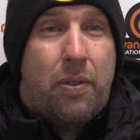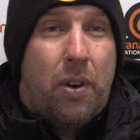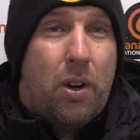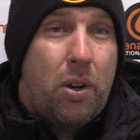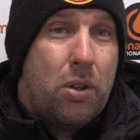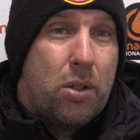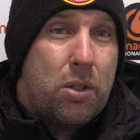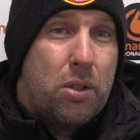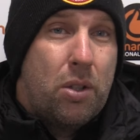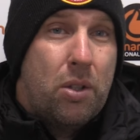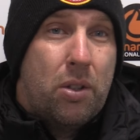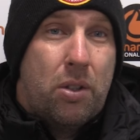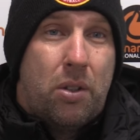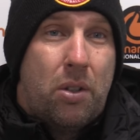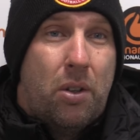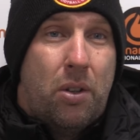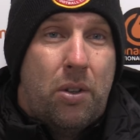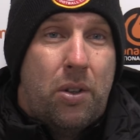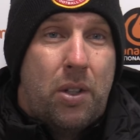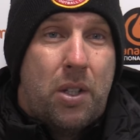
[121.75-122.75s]
focus
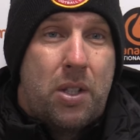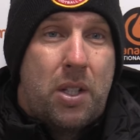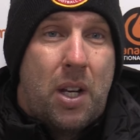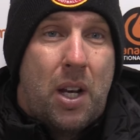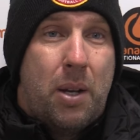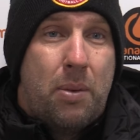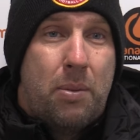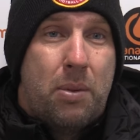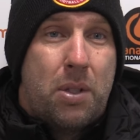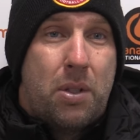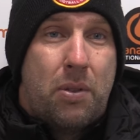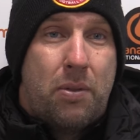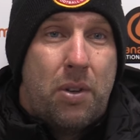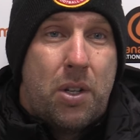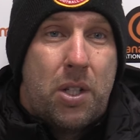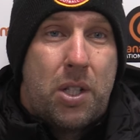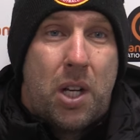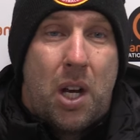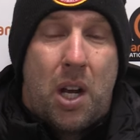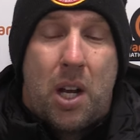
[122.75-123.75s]
on on this game. It's a fresh